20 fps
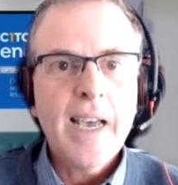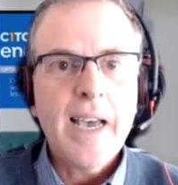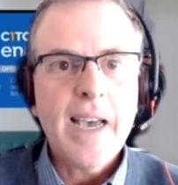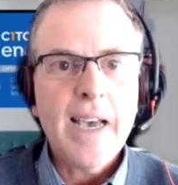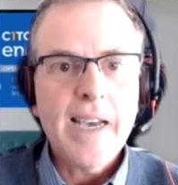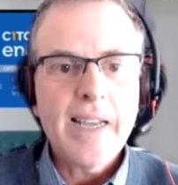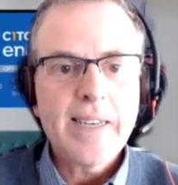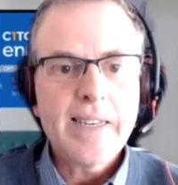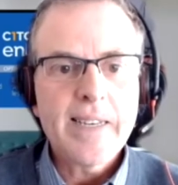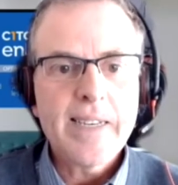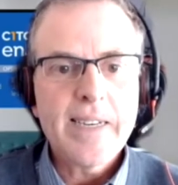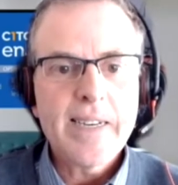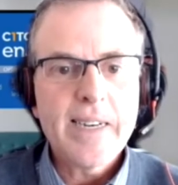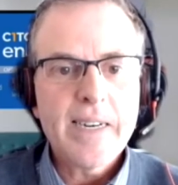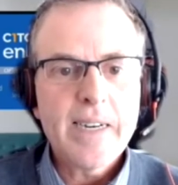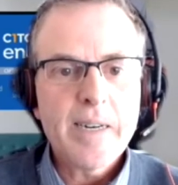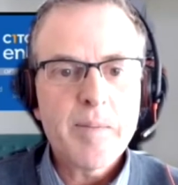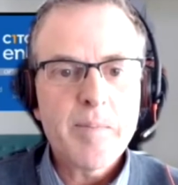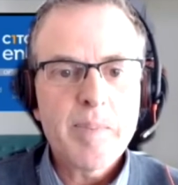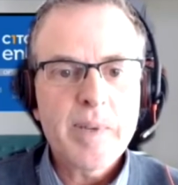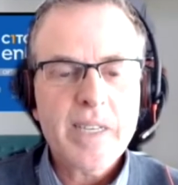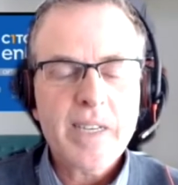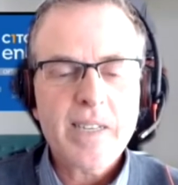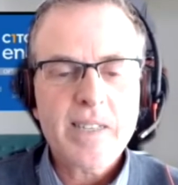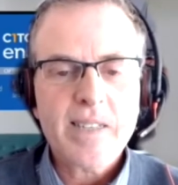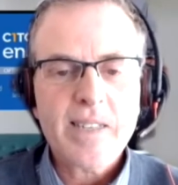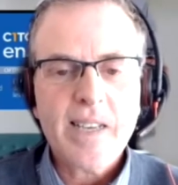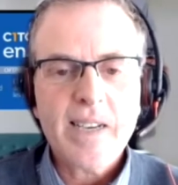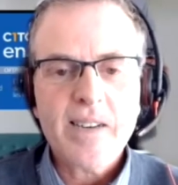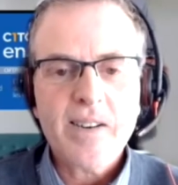And
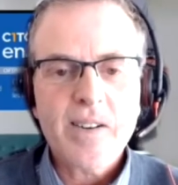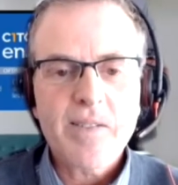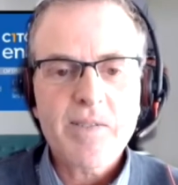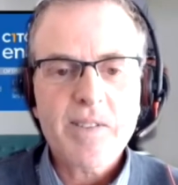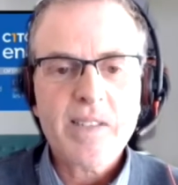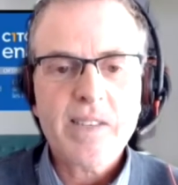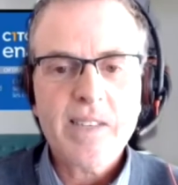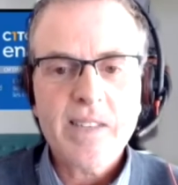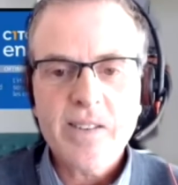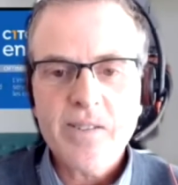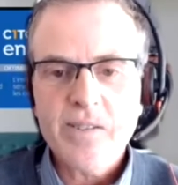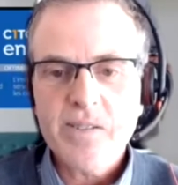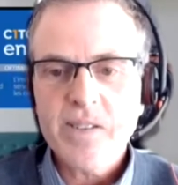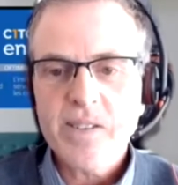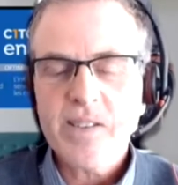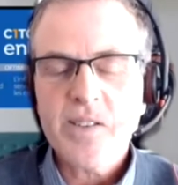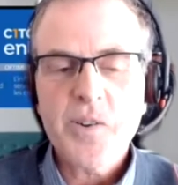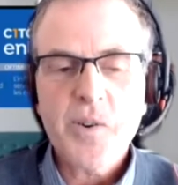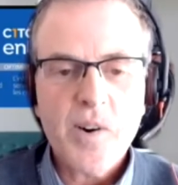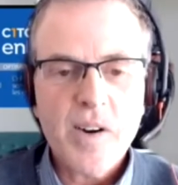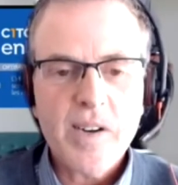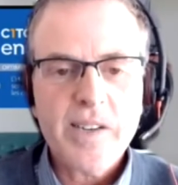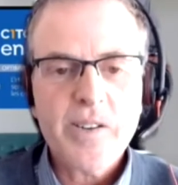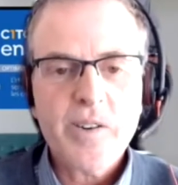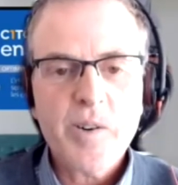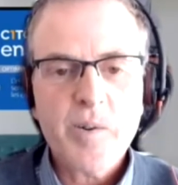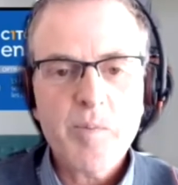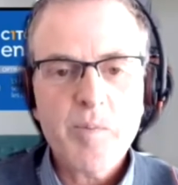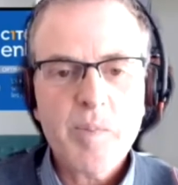because of that, obviously, there is no audio,